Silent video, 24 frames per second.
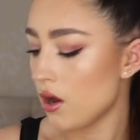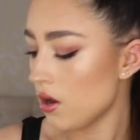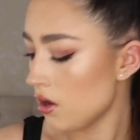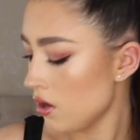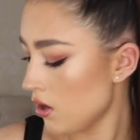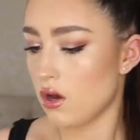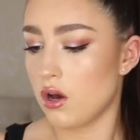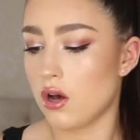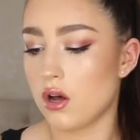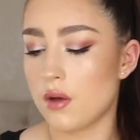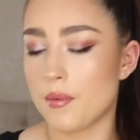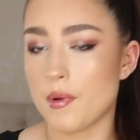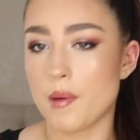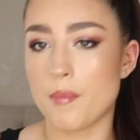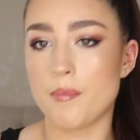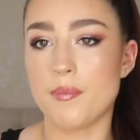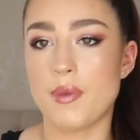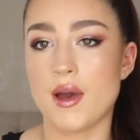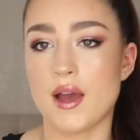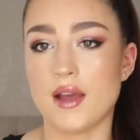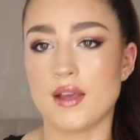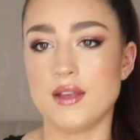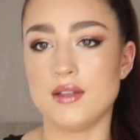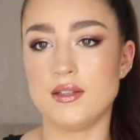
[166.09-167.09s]
Oh, my
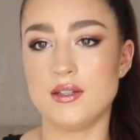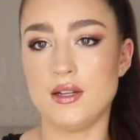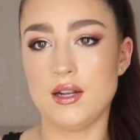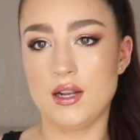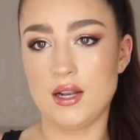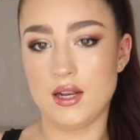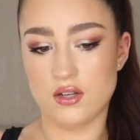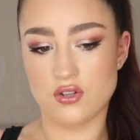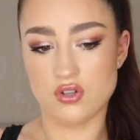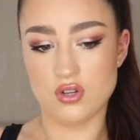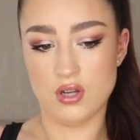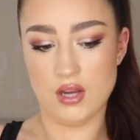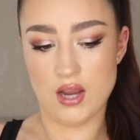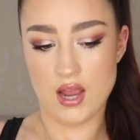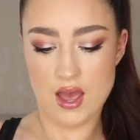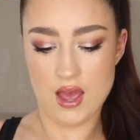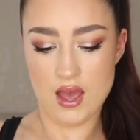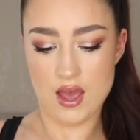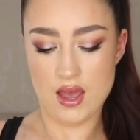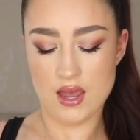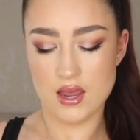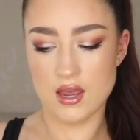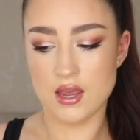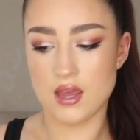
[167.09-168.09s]
back is literally
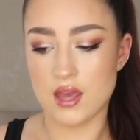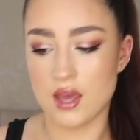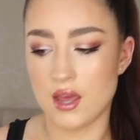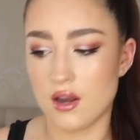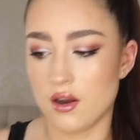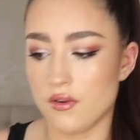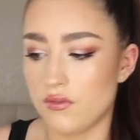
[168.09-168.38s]
aching.